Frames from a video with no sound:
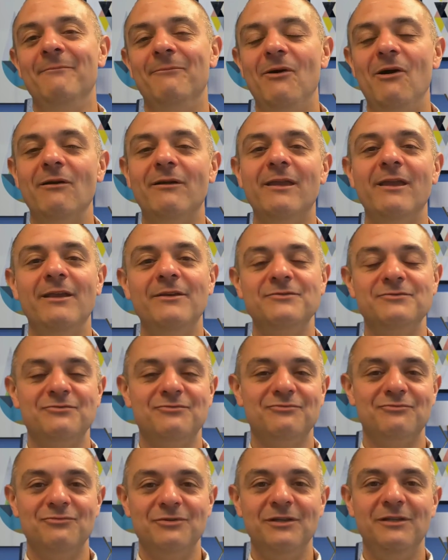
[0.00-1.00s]
Parking is
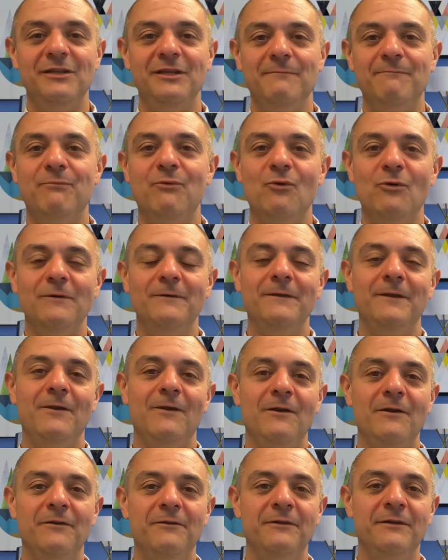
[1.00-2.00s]
really important
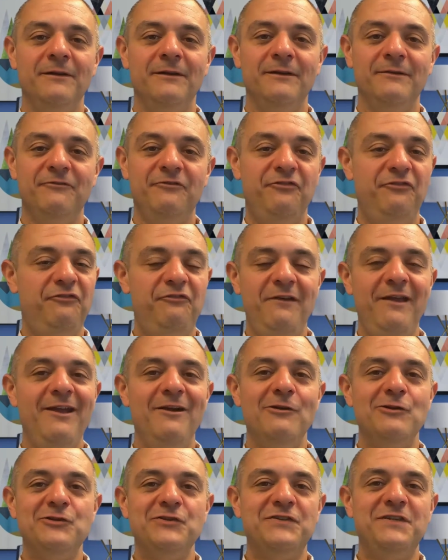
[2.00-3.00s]
in our
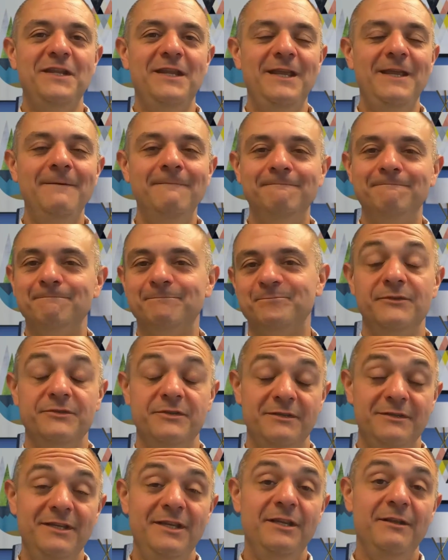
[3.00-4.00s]
fair city.
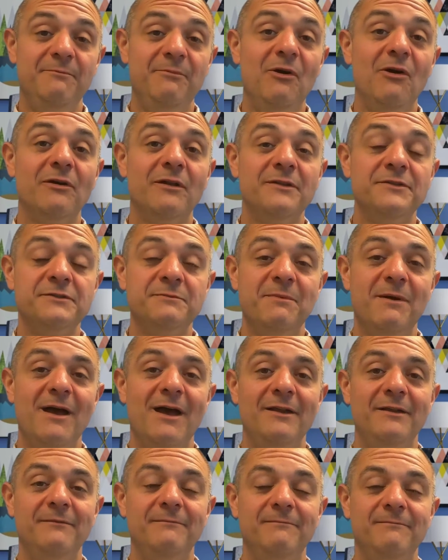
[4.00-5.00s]
There's a deeded parking
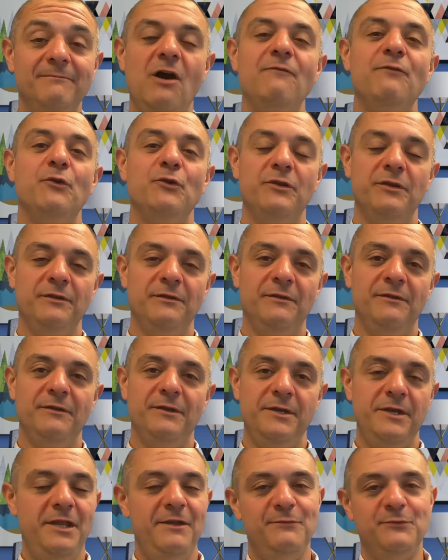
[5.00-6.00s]
spot covered
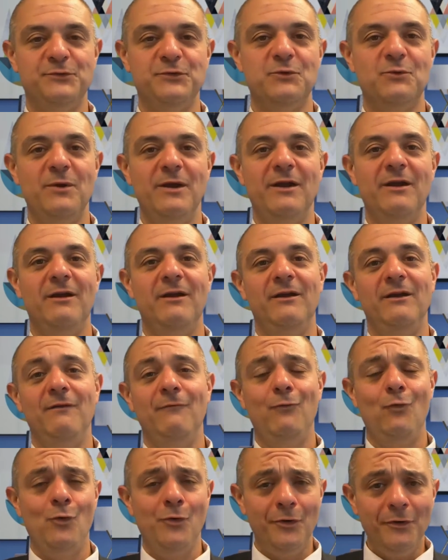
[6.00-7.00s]
in Naval Square.
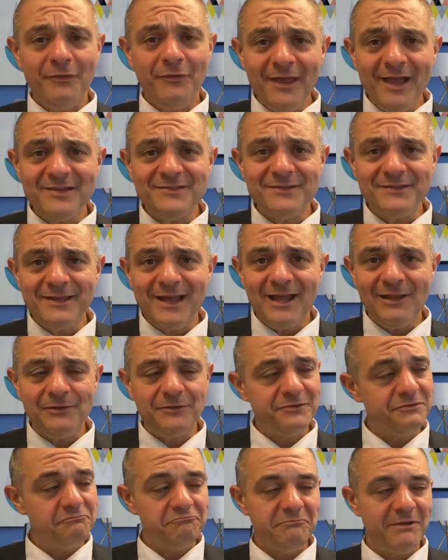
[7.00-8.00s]

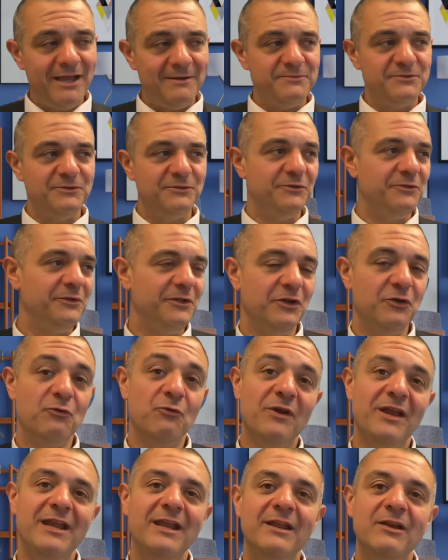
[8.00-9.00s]
$400,000, absolutely
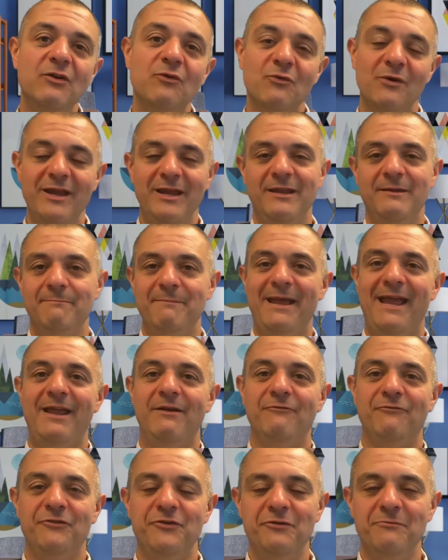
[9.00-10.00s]
great, great
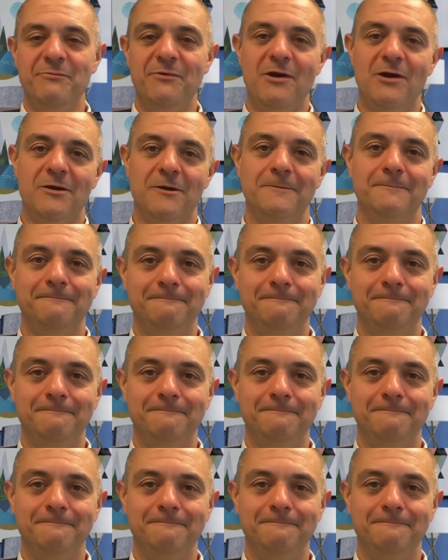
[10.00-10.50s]
bang for your buck.